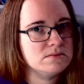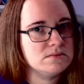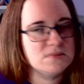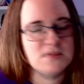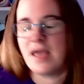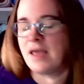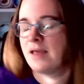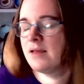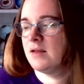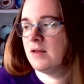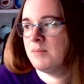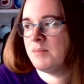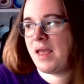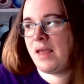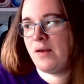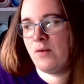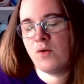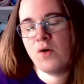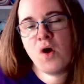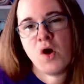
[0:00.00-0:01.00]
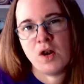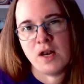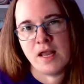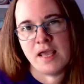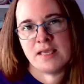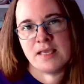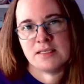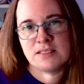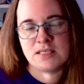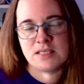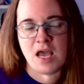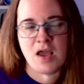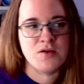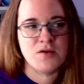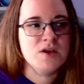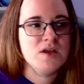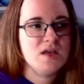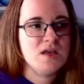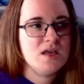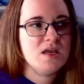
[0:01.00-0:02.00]
Yeah, a male collie. So
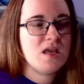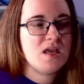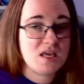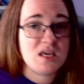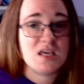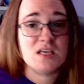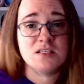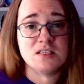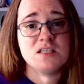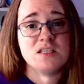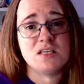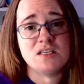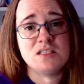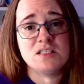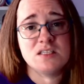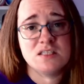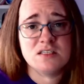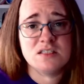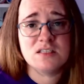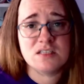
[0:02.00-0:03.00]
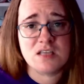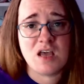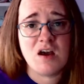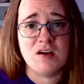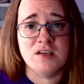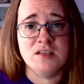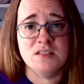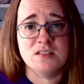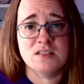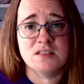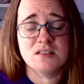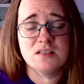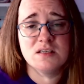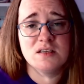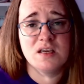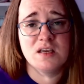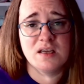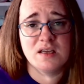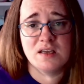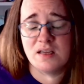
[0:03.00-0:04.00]
he is a decent size.
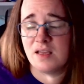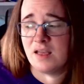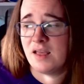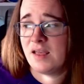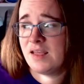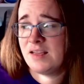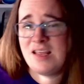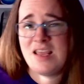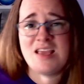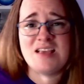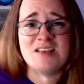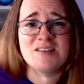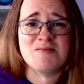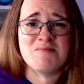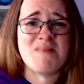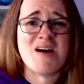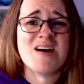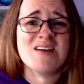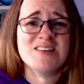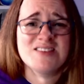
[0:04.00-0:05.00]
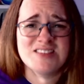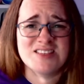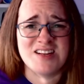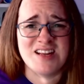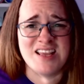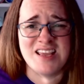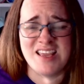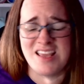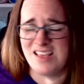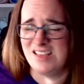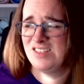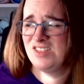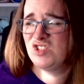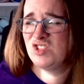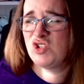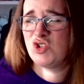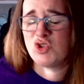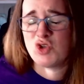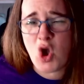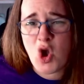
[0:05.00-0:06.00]
And he is muscly.
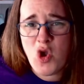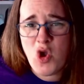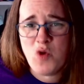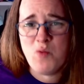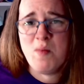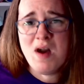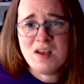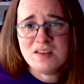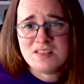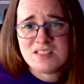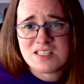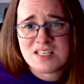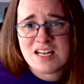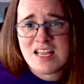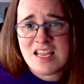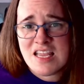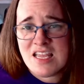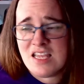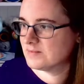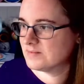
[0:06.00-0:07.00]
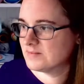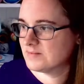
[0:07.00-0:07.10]
So muscly.